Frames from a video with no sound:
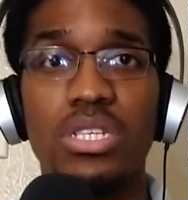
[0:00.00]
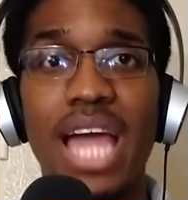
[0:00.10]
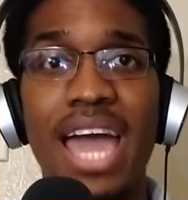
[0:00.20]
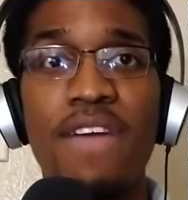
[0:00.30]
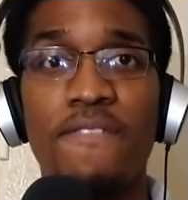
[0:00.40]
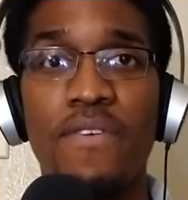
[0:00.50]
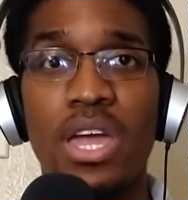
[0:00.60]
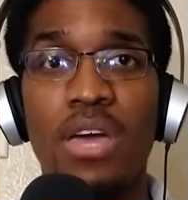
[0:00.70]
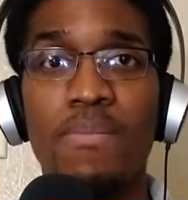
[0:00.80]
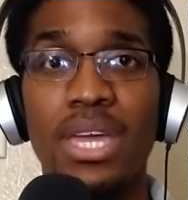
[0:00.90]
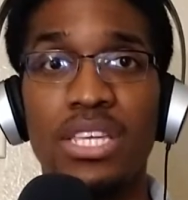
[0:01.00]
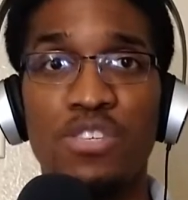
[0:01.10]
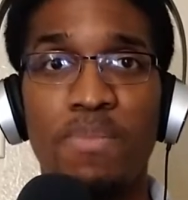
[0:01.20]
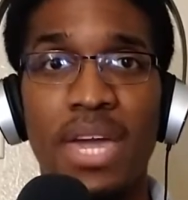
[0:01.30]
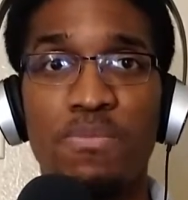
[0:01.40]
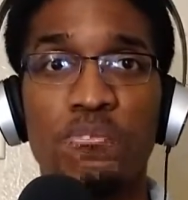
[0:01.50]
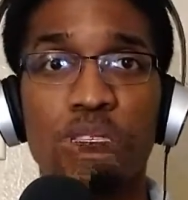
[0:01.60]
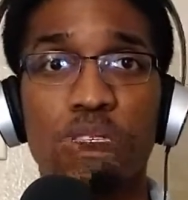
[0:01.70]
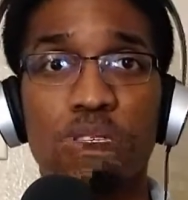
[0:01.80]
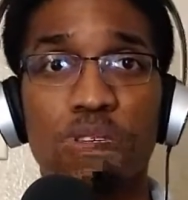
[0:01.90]
diaphragm
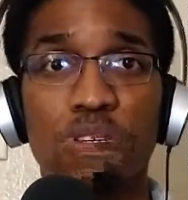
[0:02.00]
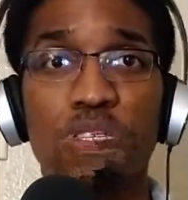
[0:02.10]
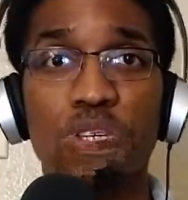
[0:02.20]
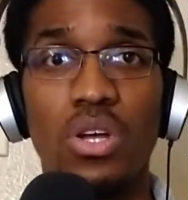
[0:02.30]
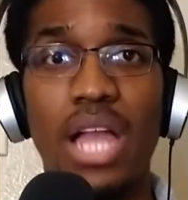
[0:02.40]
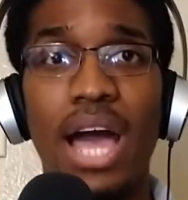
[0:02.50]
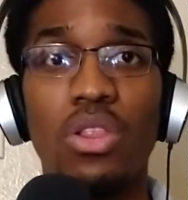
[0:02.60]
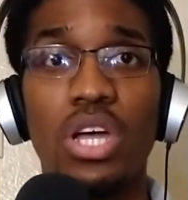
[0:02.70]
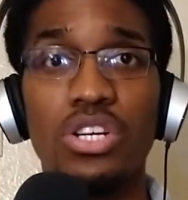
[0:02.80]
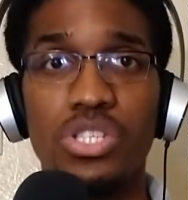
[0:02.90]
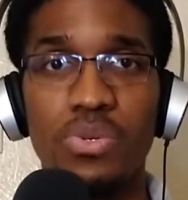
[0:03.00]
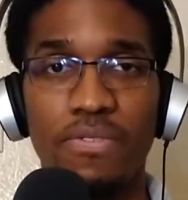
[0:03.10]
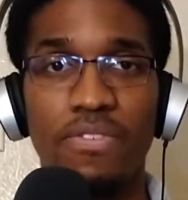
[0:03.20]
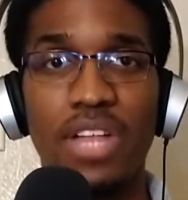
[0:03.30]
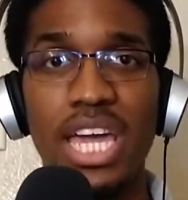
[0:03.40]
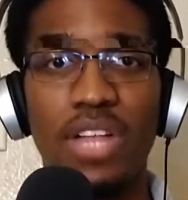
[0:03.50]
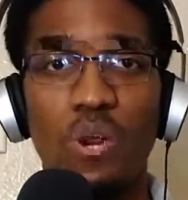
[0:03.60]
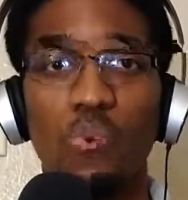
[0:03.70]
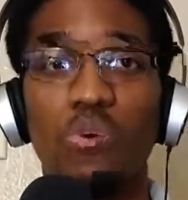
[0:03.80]
expands to allow lungs to inflate.